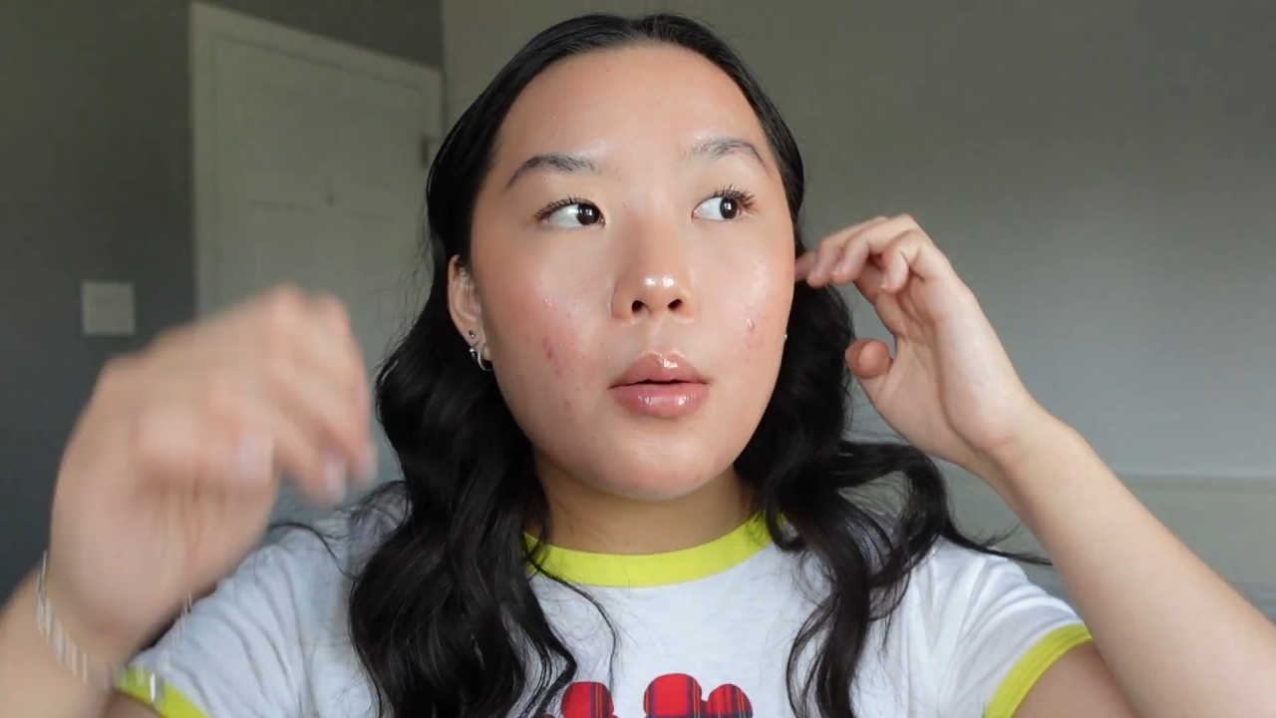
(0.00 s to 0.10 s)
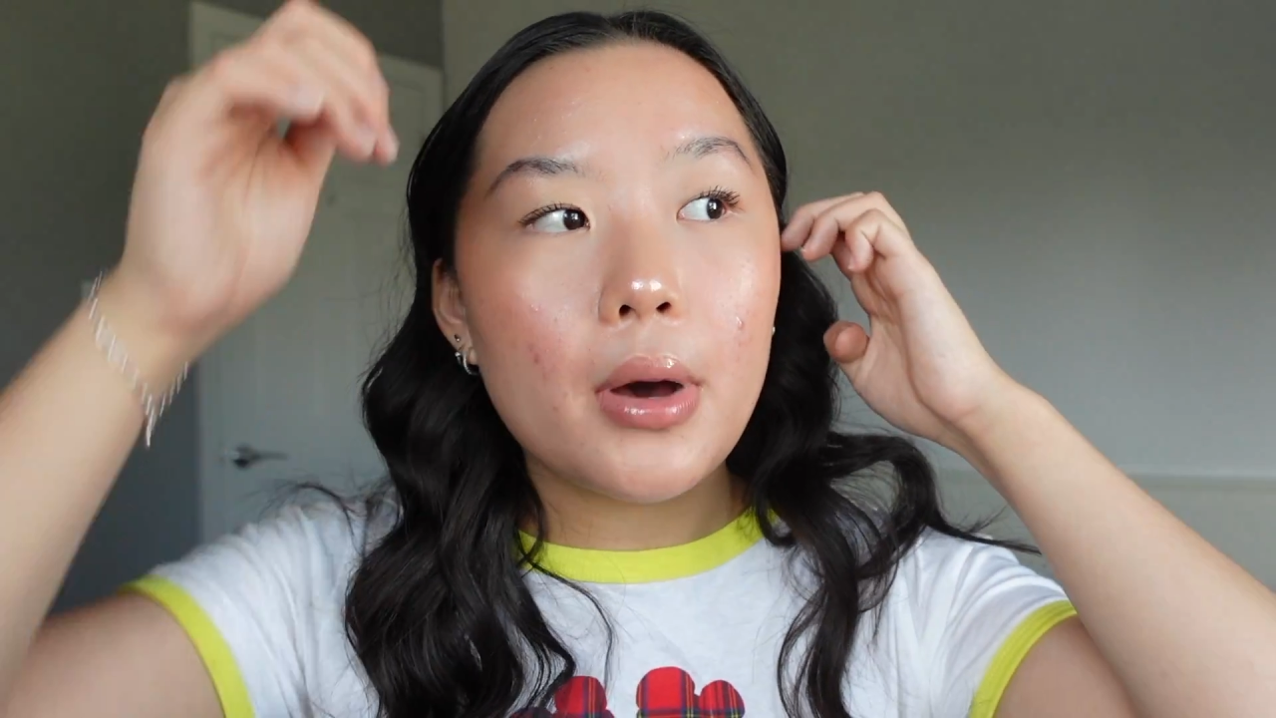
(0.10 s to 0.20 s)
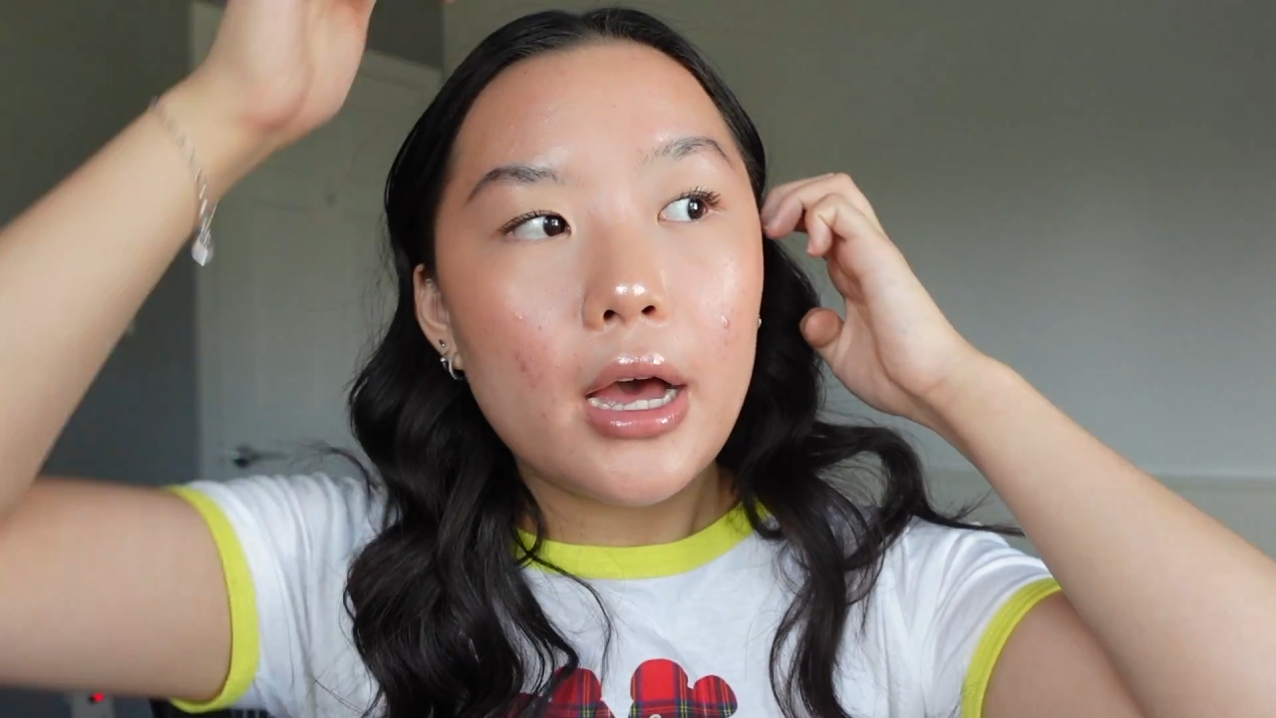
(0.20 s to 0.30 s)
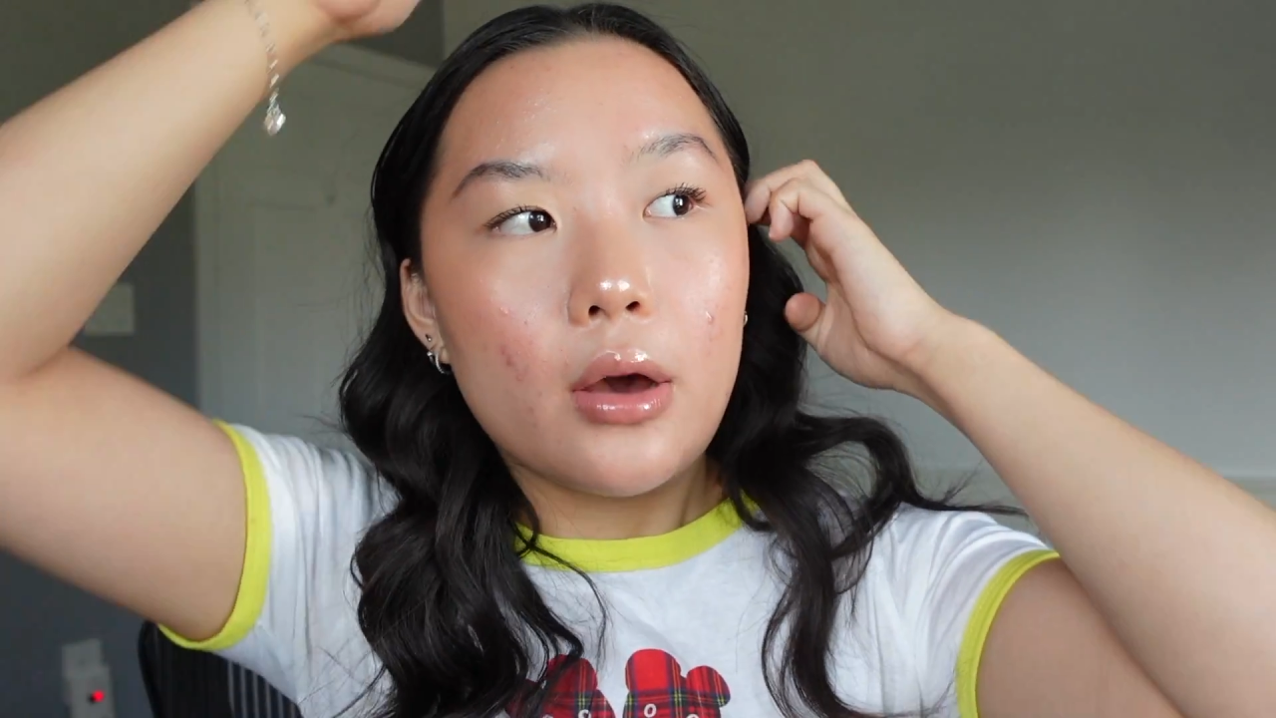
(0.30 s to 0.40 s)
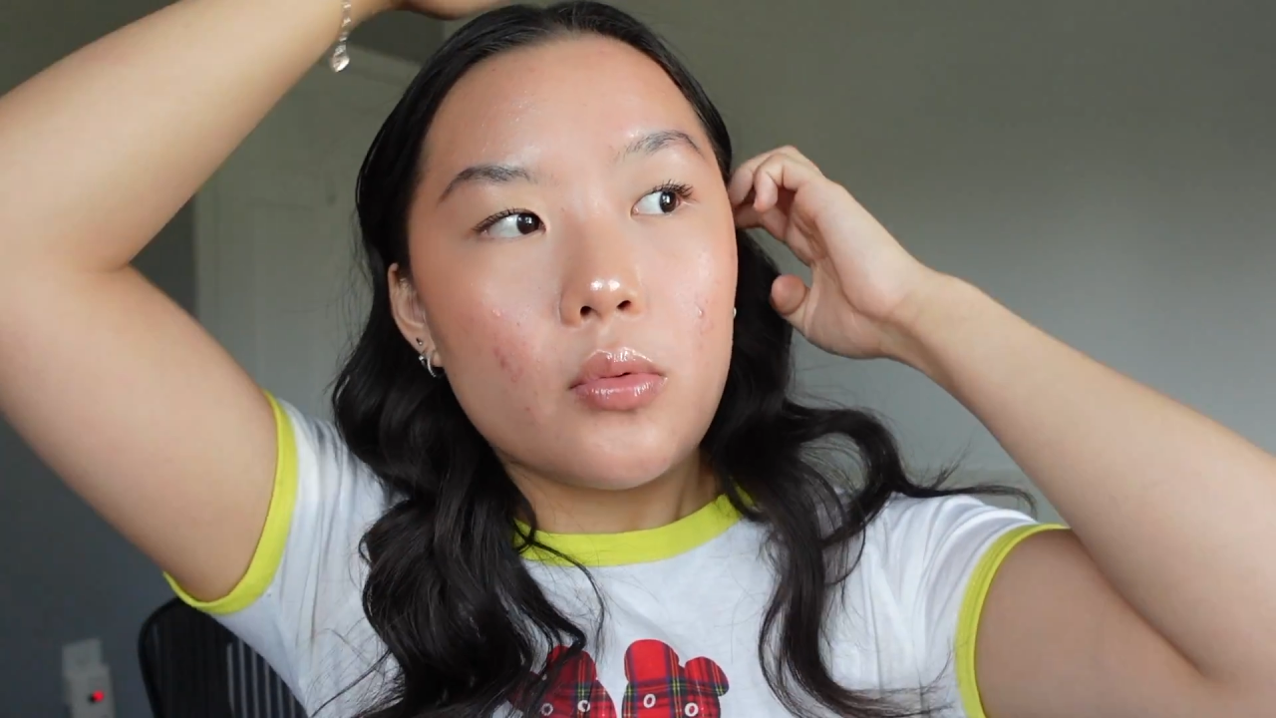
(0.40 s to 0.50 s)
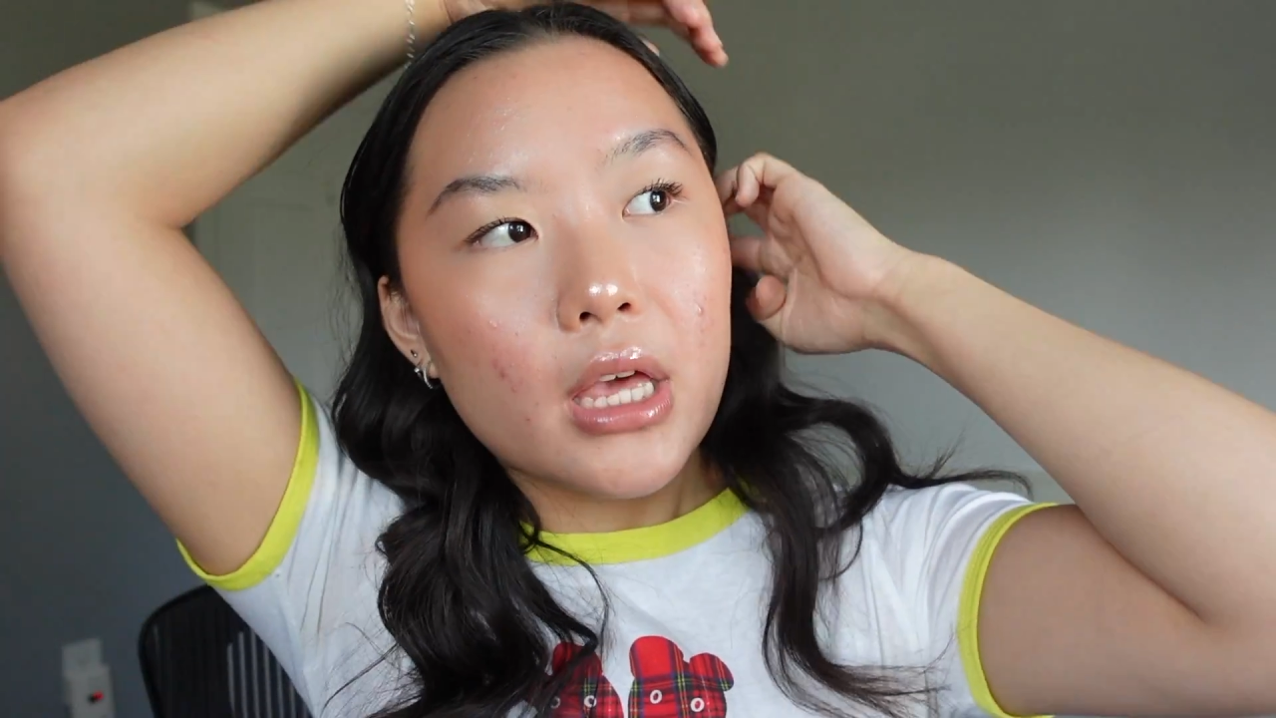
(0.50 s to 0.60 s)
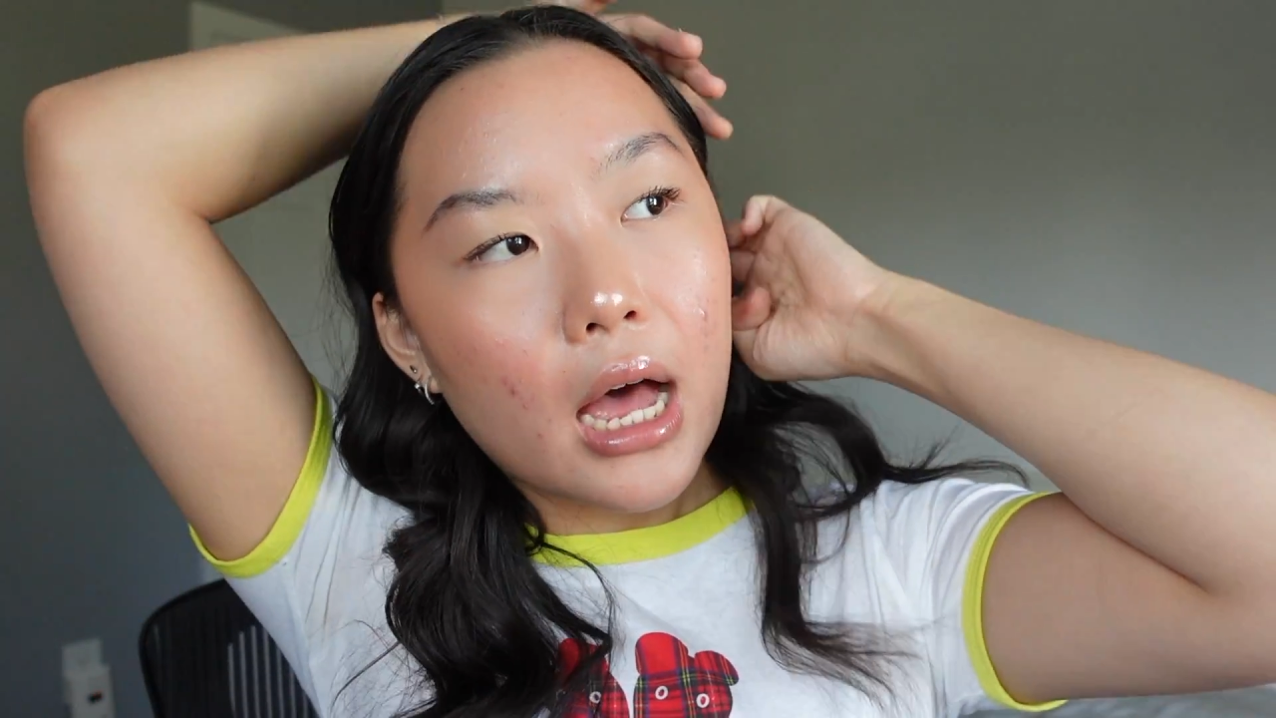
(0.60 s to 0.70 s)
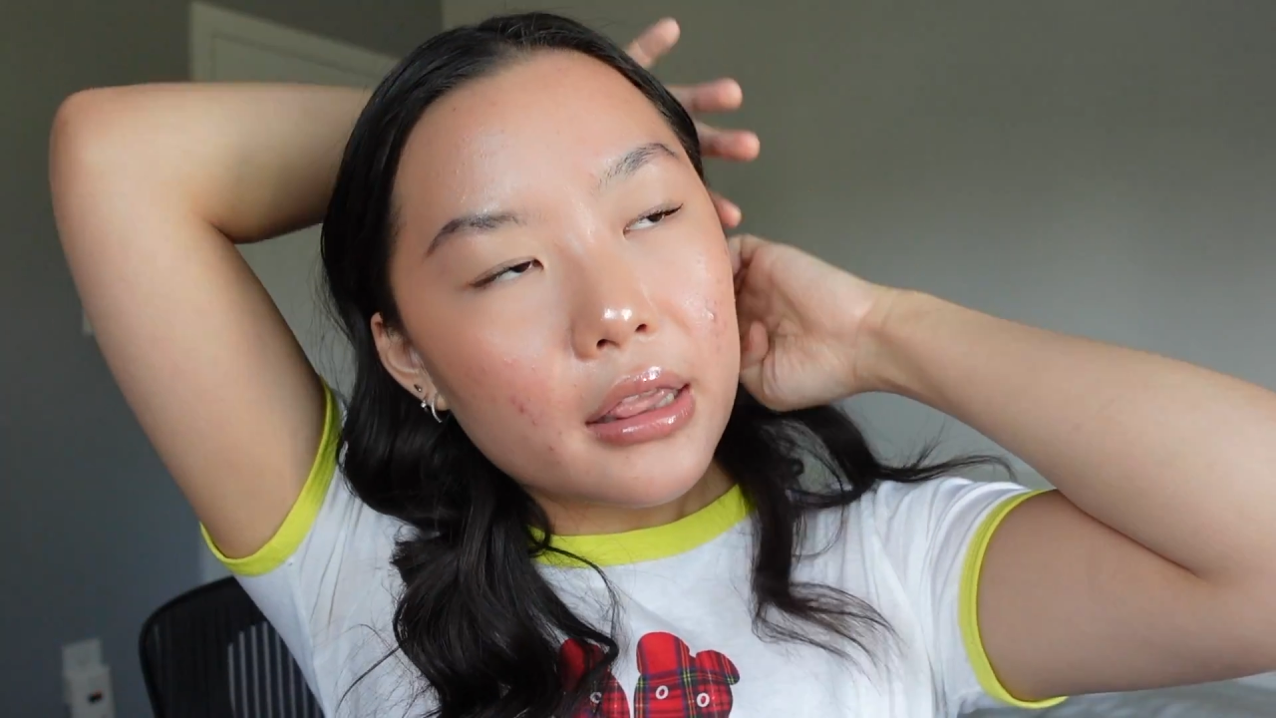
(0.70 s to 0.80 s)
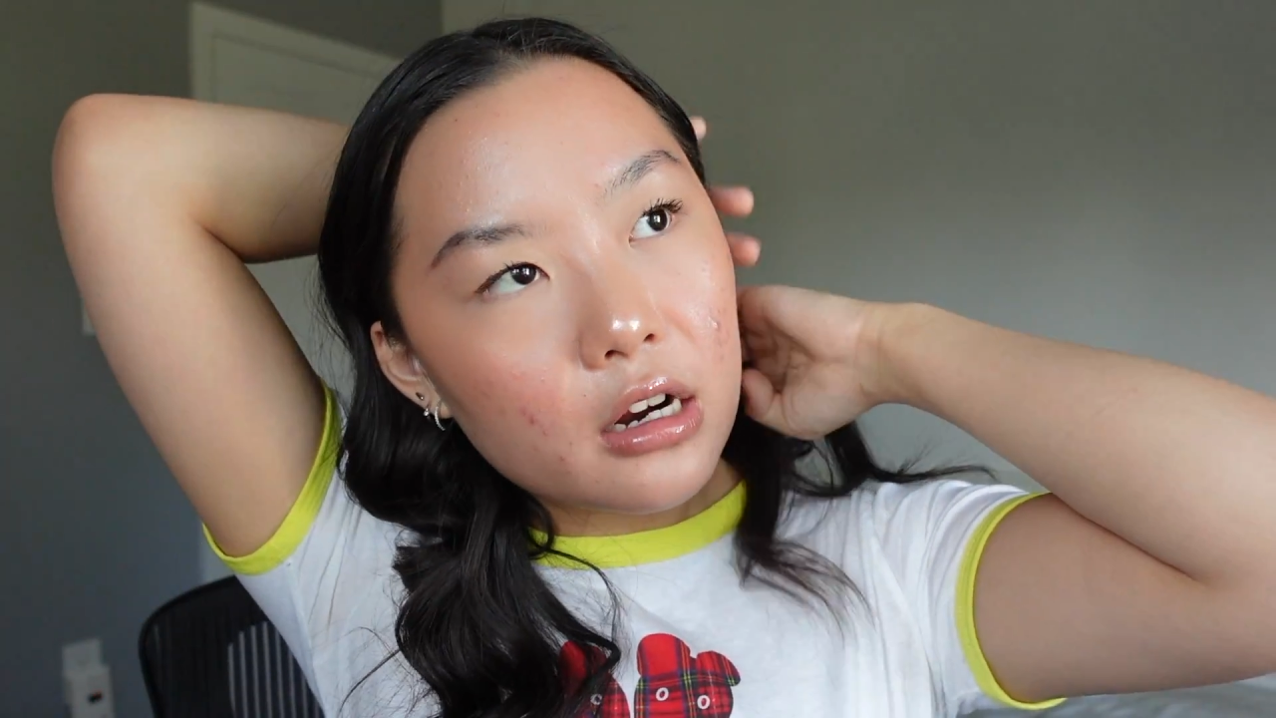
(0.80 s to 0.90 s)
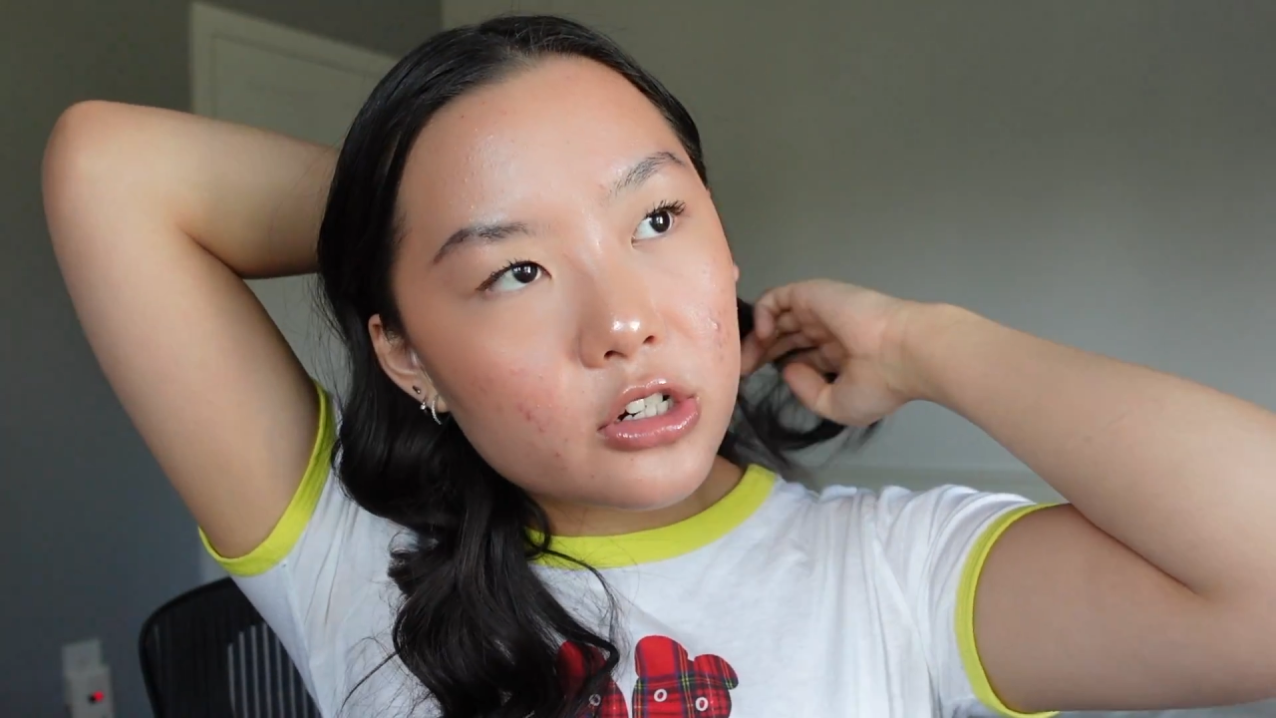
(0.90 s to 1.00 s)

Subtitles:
But we got there